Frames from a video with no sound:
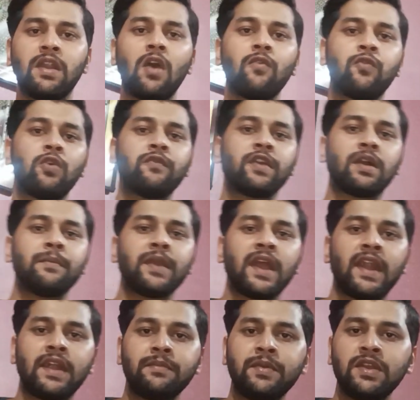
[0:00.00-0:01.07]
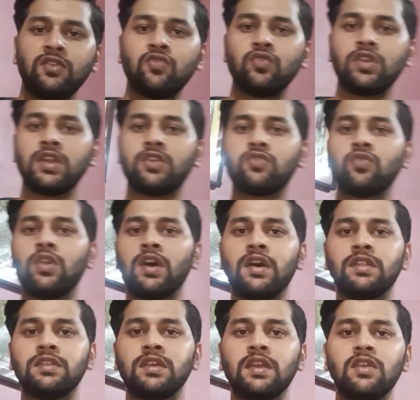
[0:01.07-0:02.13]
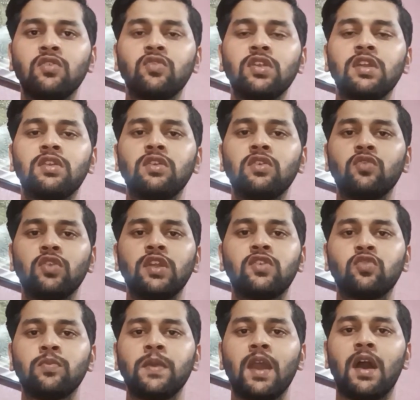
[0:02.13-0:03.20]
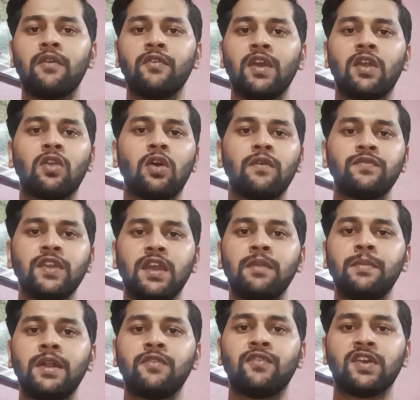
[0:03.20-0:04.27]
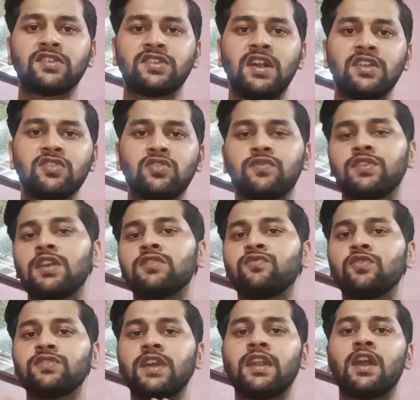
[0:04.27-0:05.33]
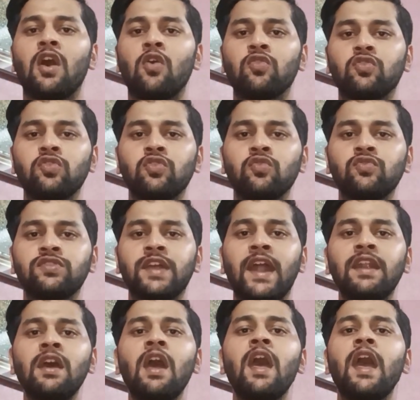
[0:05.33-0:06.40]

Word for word: Now for becoming an admin, you need to learn the you need you need to be aware of the inbuilt functionalities of Salesforce and how to use that.